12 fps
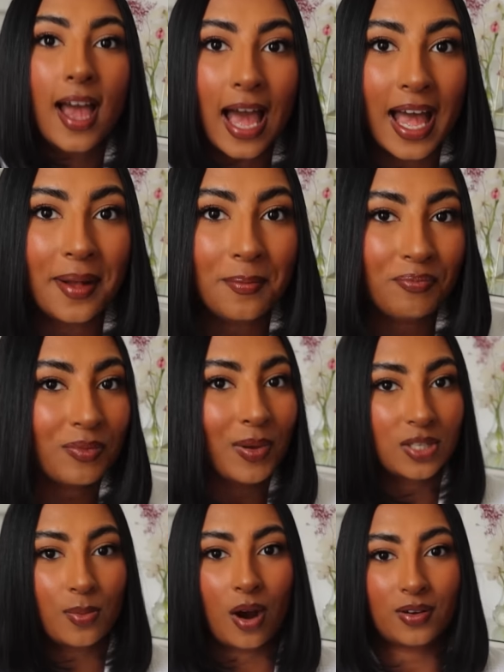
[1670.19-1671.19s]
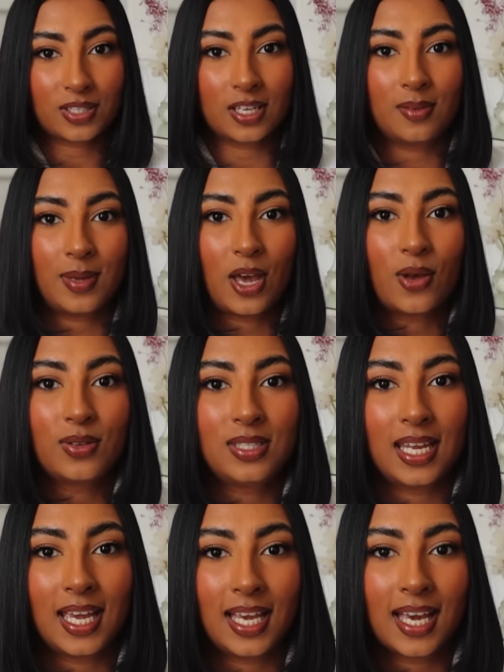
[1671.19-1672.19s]
But Tamara is going to be
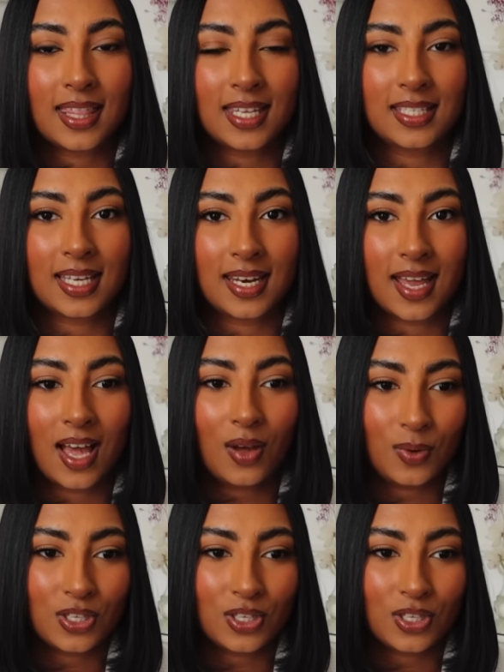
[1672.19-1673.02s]
hosting the dinner,